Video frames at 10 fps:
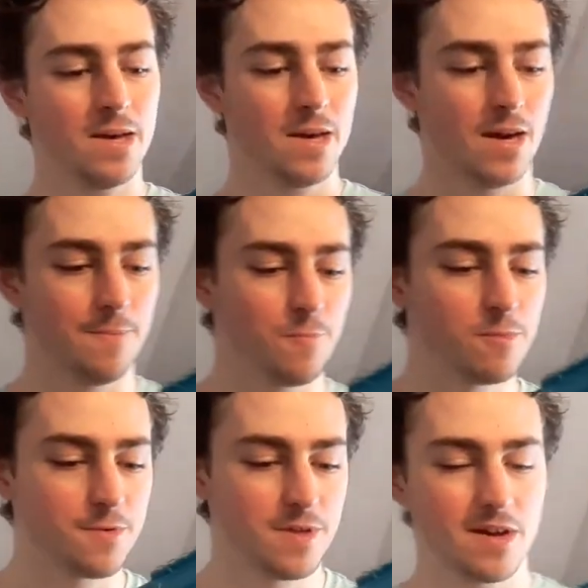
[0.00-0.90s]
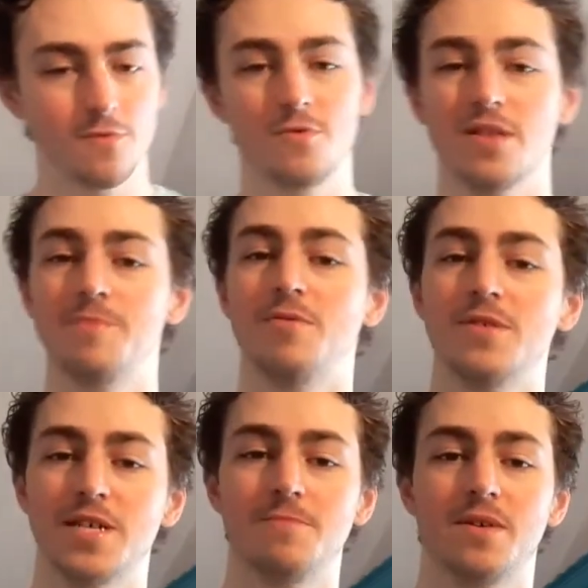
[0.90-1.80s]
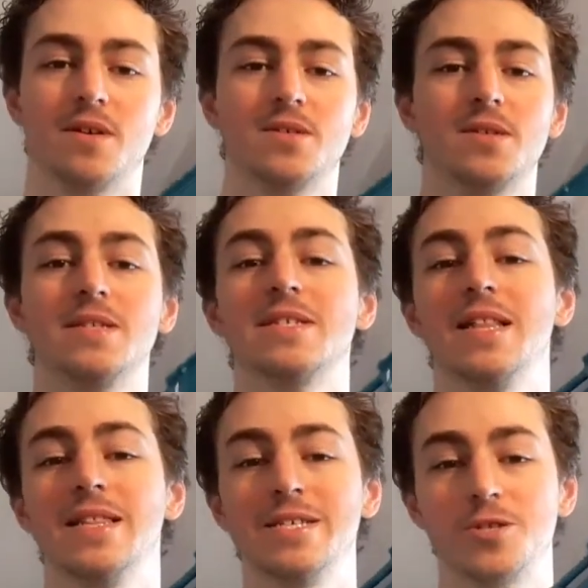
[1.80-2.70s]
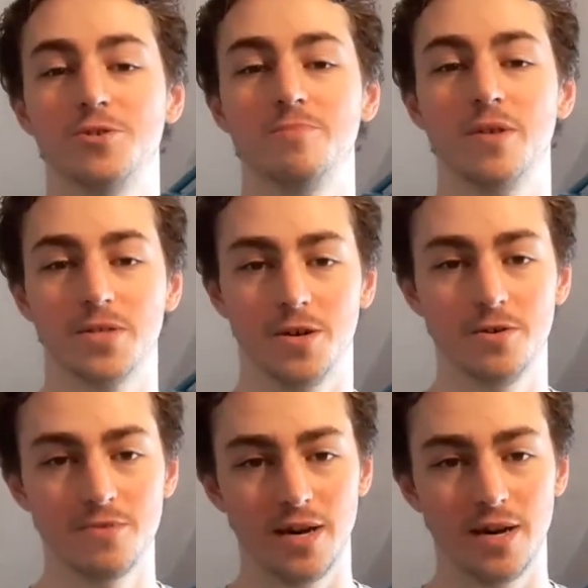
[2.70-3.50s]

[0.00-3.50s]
One more thing I will quickly point out, because this is Elite 2.0.